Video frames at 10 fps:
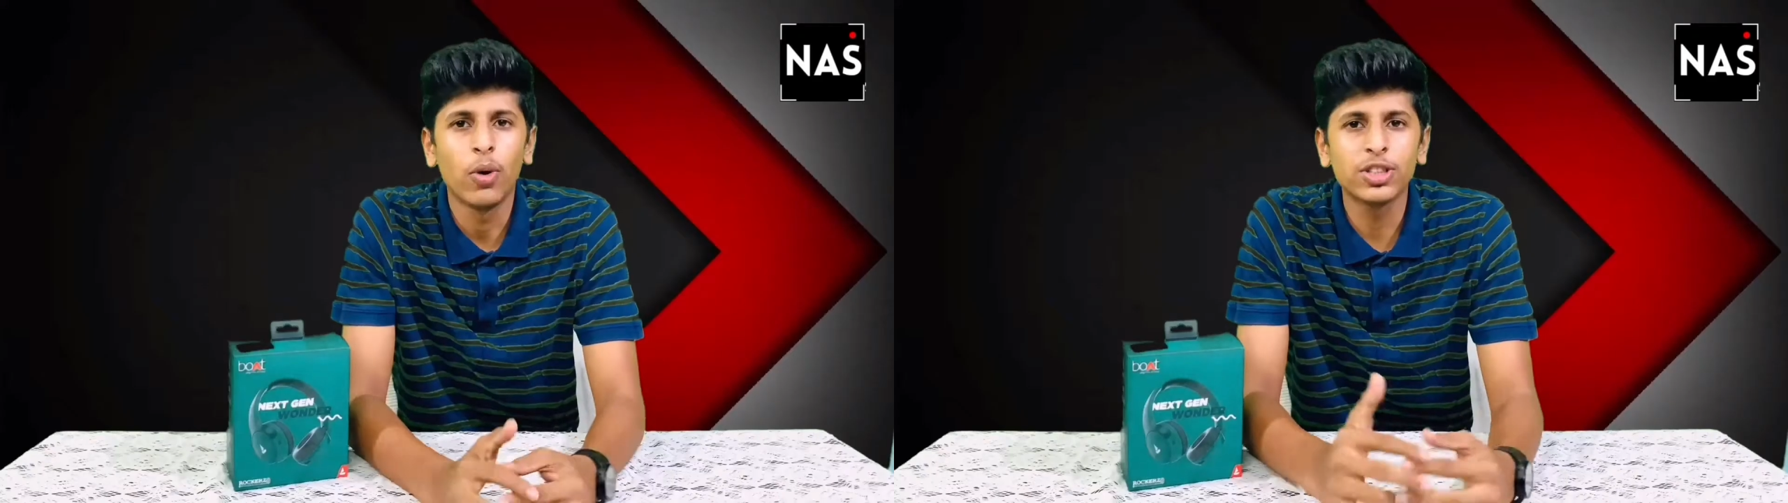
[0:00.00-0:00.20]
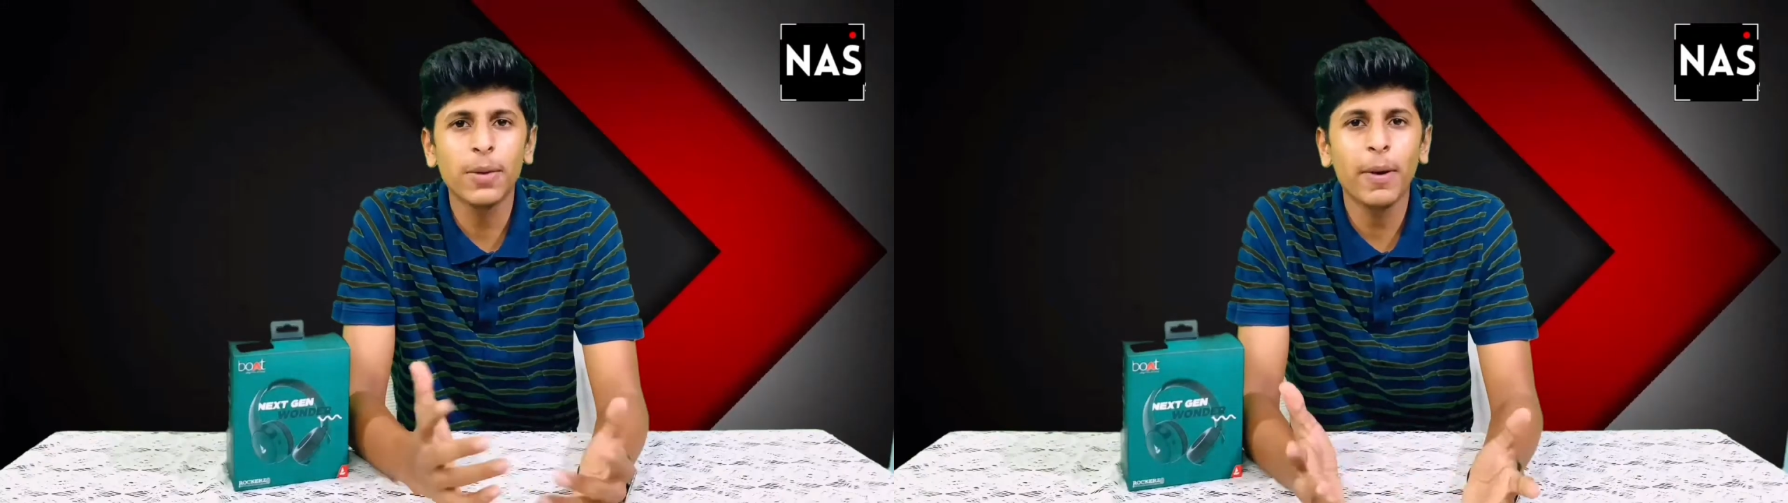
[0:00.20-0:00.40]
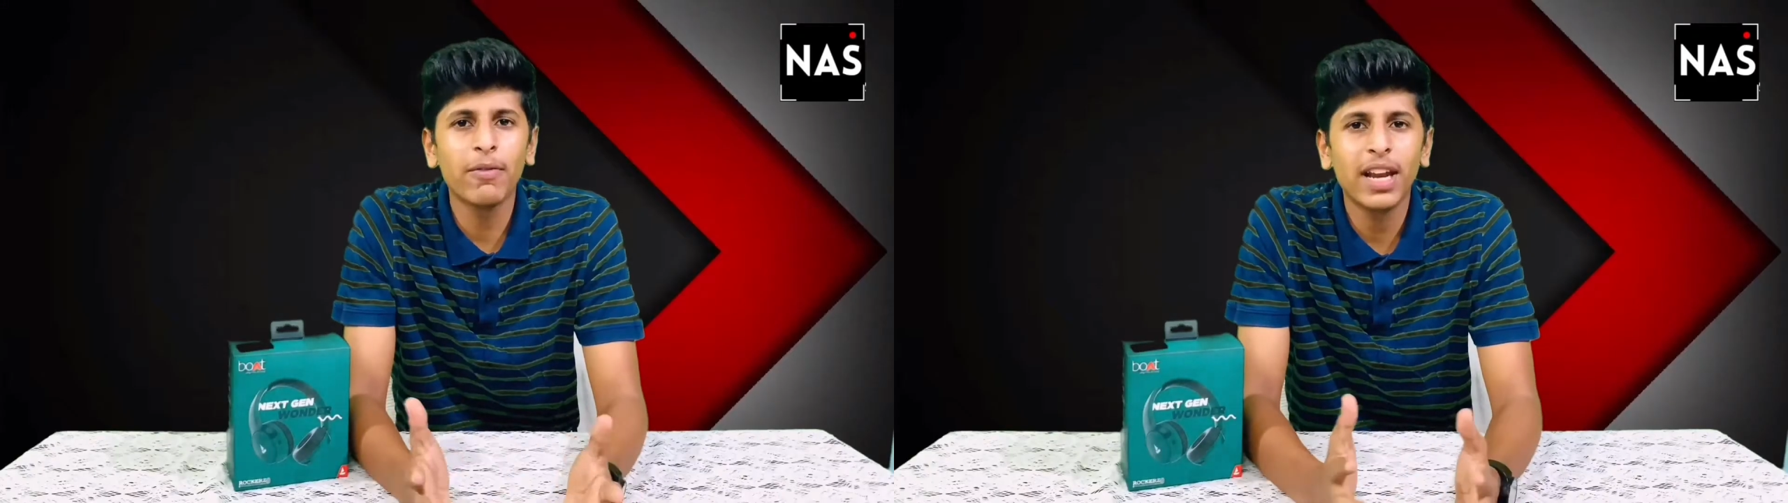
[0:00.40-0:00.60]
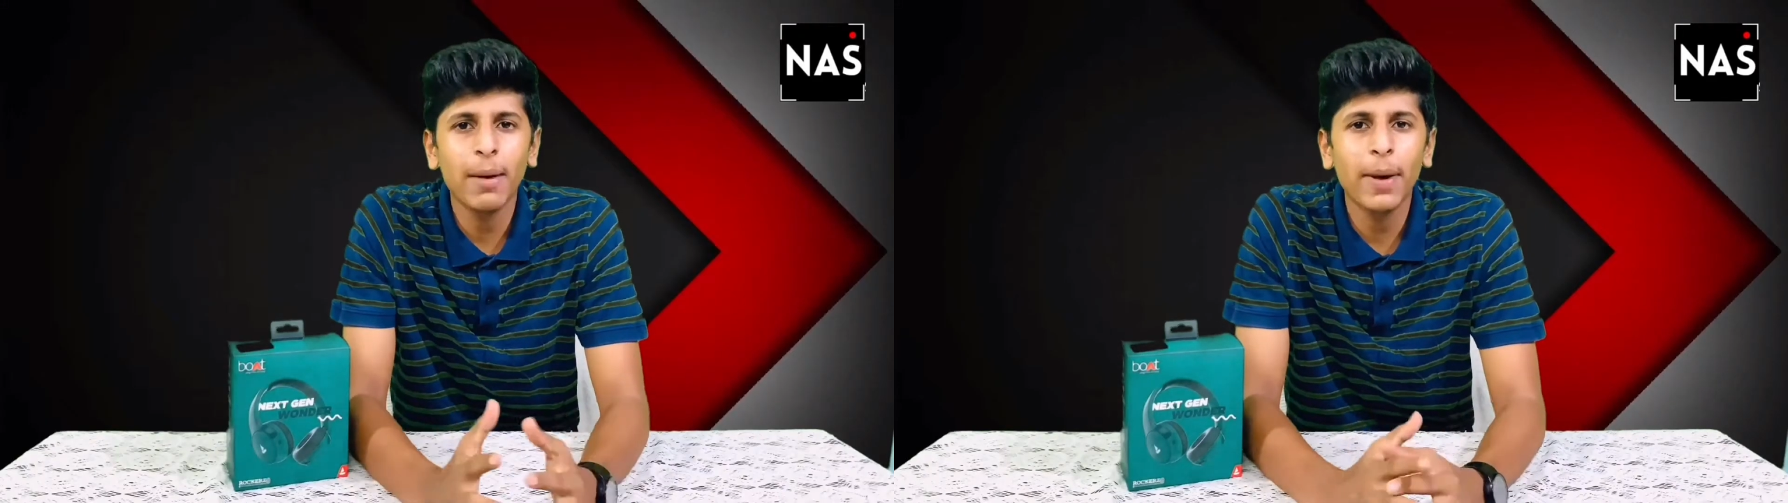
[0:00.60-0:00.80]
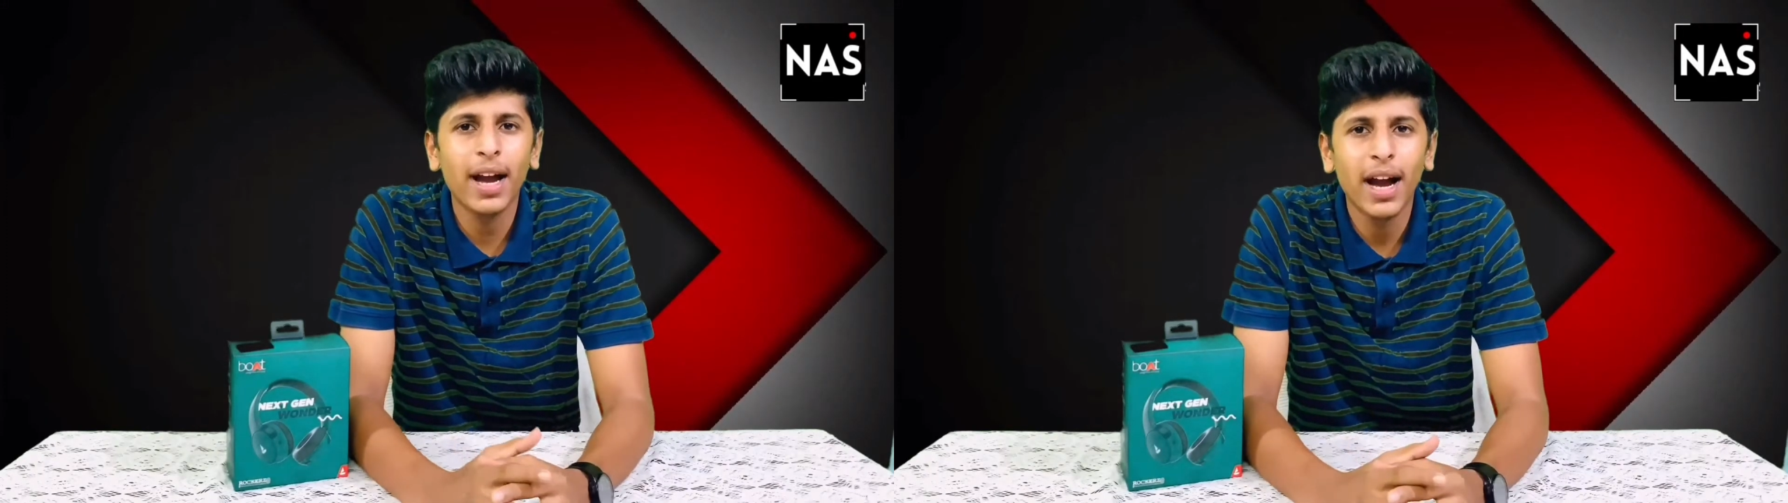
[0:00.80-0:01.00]
What's up and
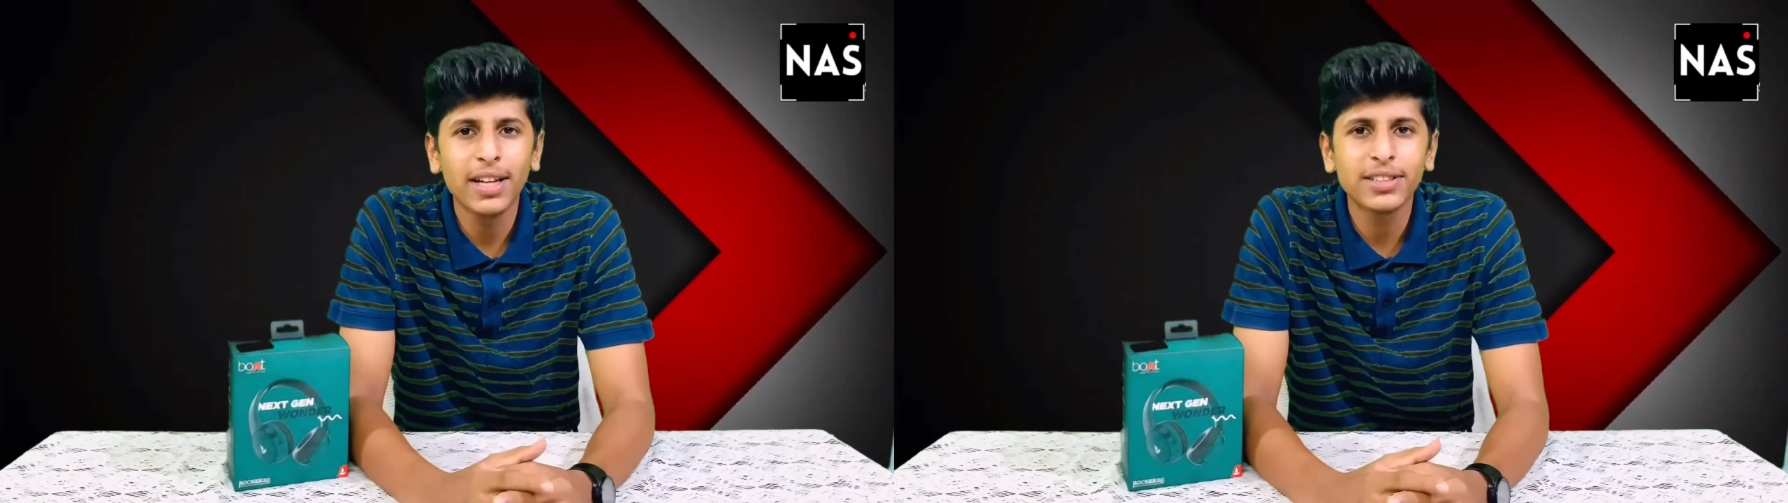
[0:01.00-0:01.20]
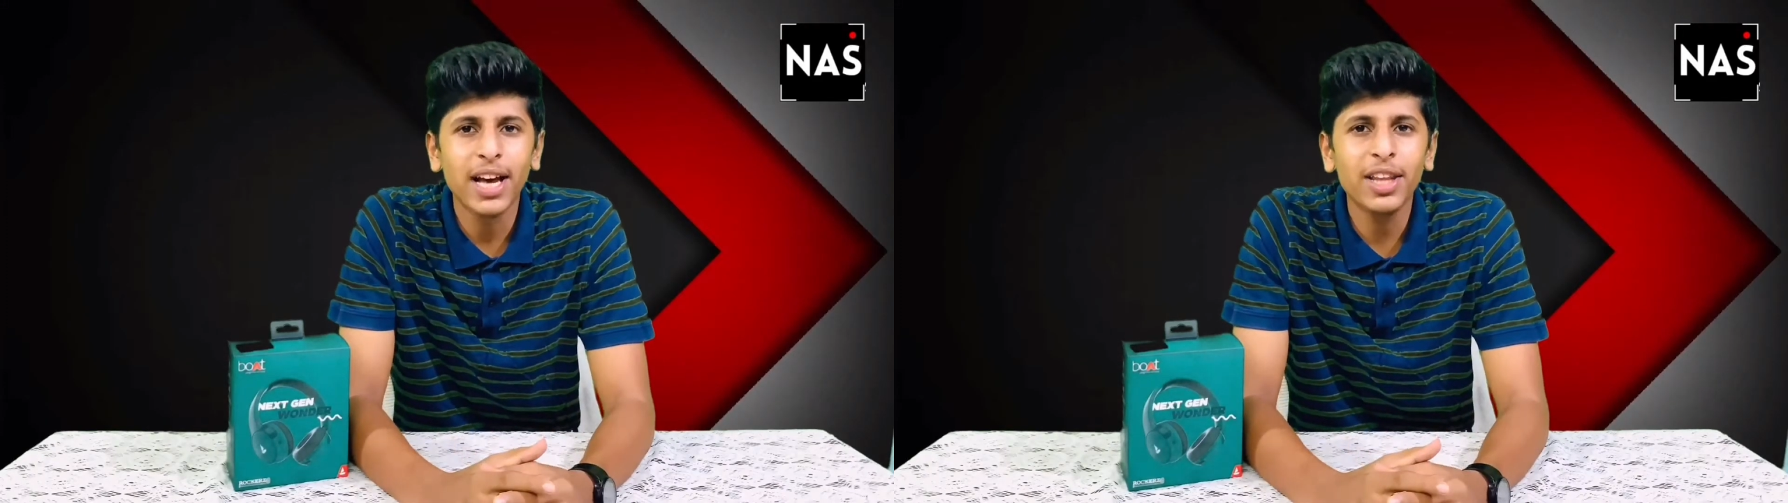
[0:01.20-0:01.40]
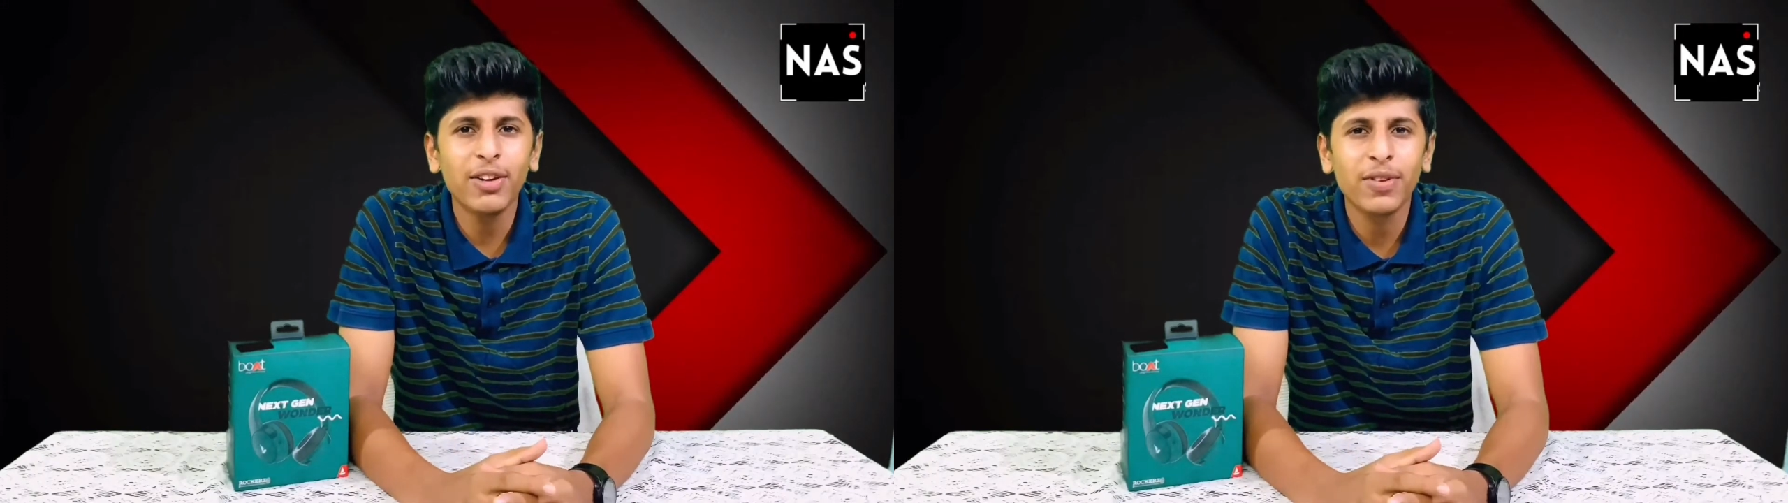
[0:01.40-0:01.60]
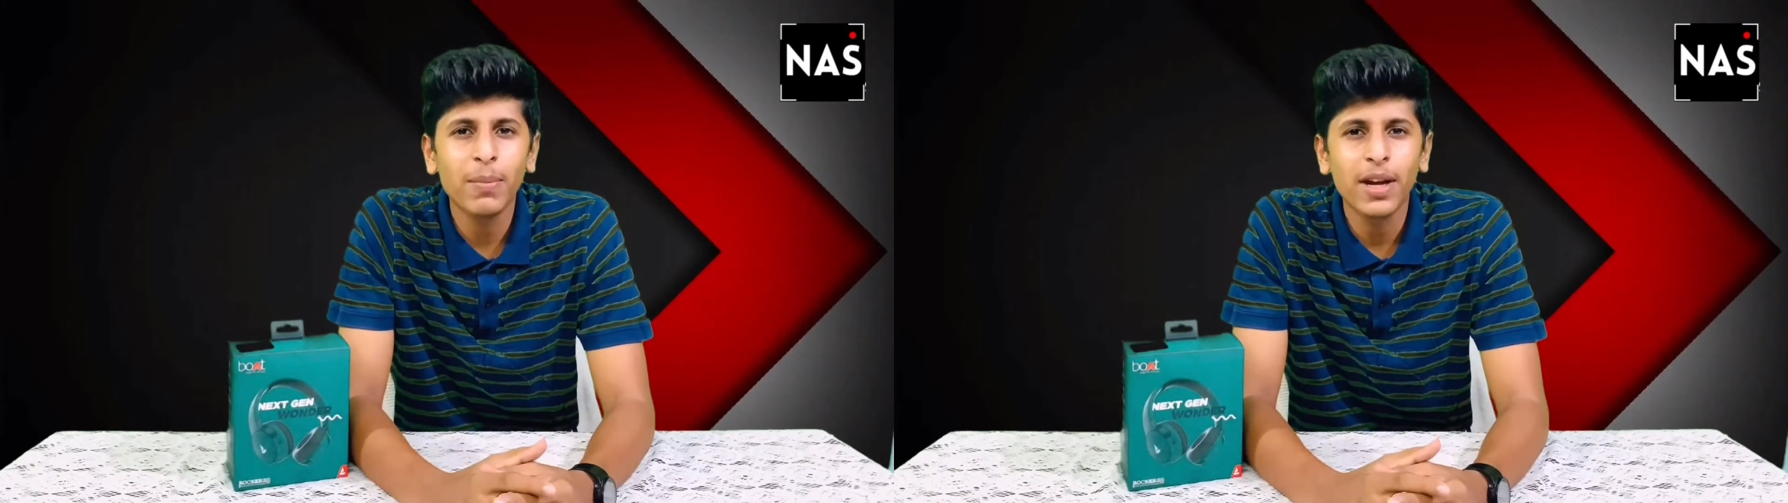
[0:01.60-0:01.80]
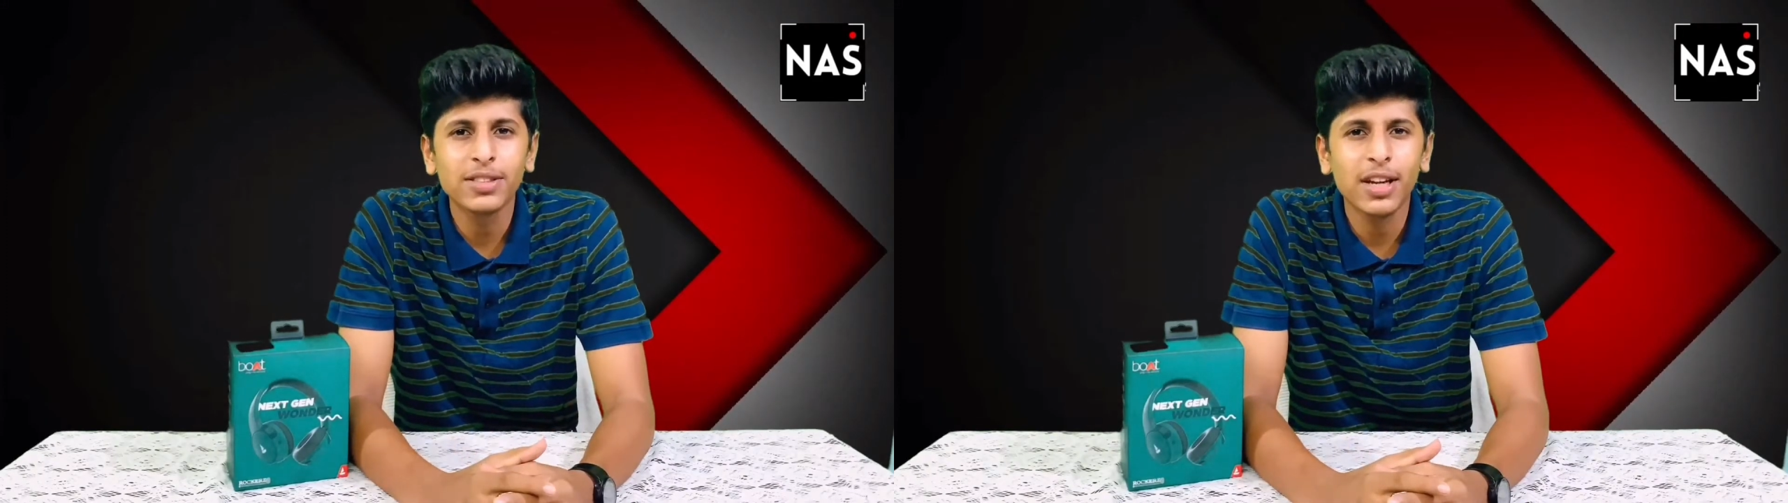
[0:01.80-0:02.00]
welcome back guys, Saad here from
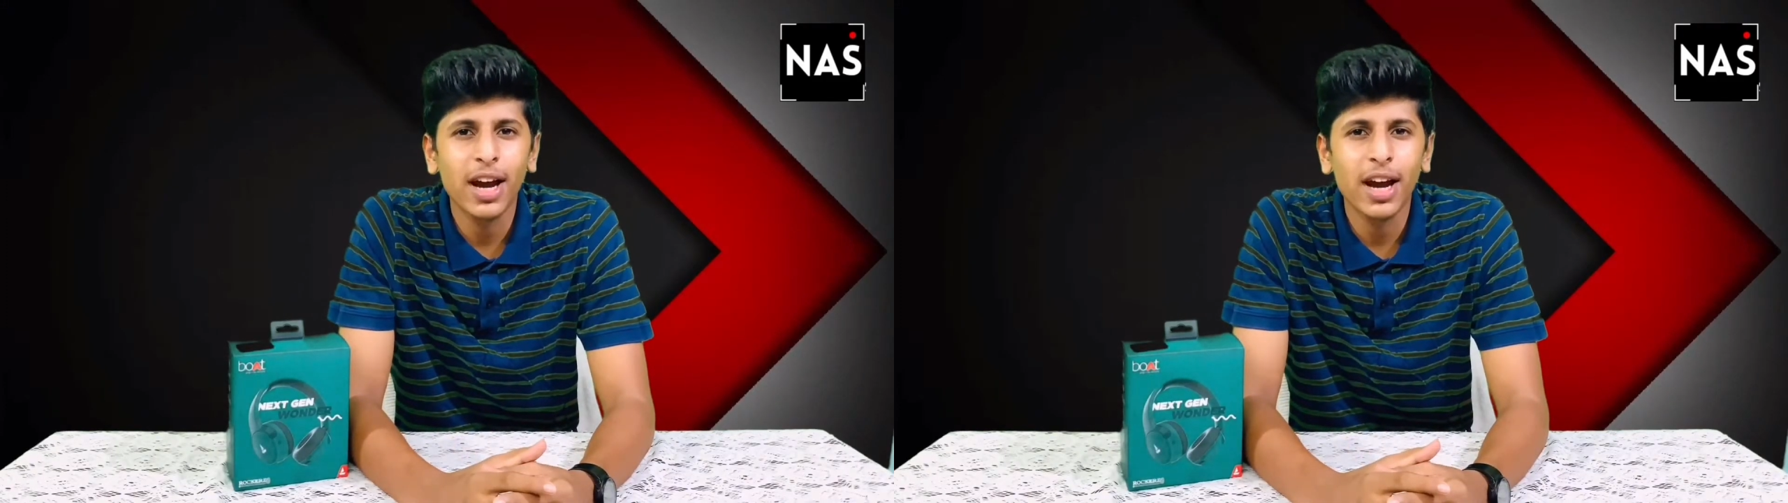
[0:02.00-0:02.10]
Nasdaq,